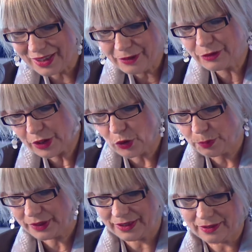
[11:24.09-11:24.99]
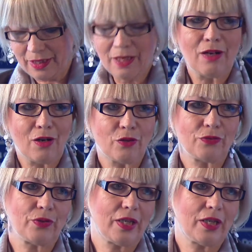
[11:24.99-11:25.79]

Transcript: reopening of